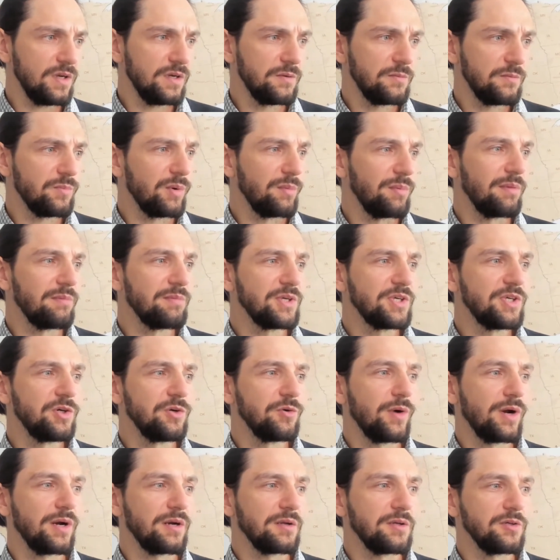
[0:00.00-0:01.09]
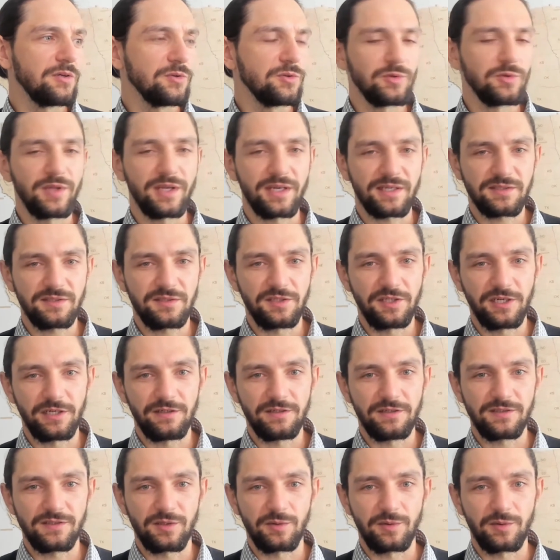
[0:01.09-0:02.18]
probably Q1, Q2 next
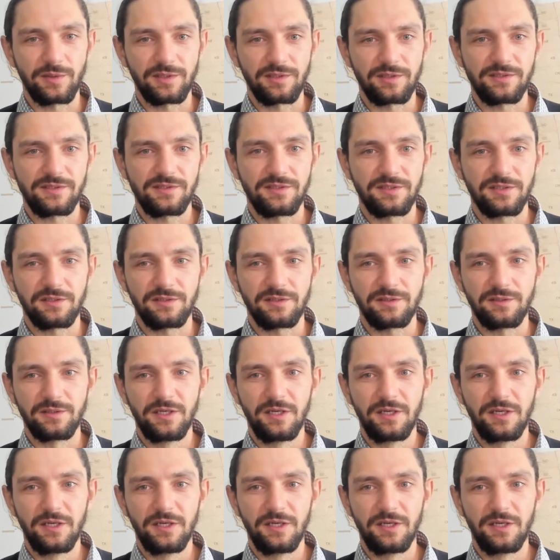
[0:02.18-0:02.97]
year. So we're still